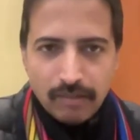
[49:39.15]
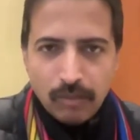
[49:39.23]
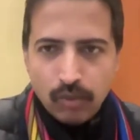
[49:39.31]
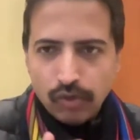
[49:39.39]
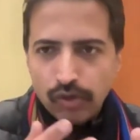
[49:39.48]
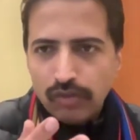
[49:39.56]

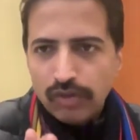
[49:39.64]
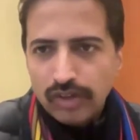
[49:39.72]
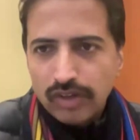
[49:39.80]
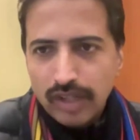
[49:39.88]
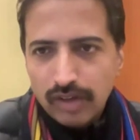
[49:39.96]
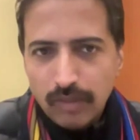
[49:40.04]
more
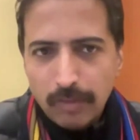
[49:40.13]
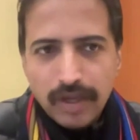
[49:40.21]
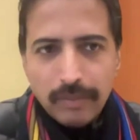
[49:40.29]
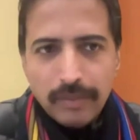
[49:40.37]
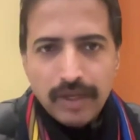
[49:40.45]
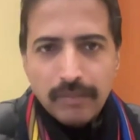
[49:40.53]
universities will be
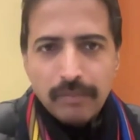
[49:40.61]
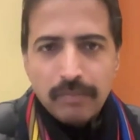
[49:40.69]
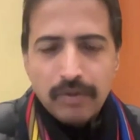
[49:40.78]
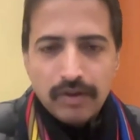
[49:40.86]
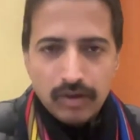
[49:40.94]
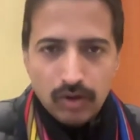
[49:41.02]
coming
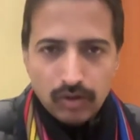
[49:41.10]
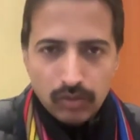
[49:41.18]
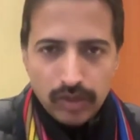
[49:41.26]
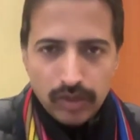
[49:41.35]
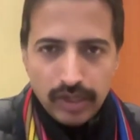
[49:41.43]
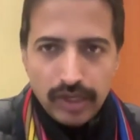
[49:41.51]
up, not
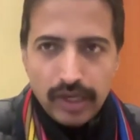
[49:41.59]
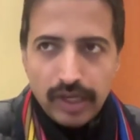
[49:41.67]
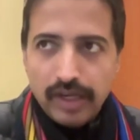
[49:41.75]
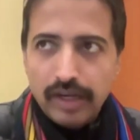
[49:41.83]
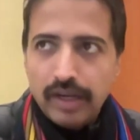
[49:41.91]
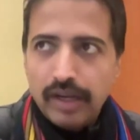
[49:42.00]
only
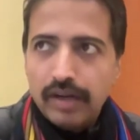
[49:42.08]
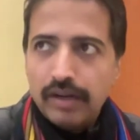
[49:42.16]
in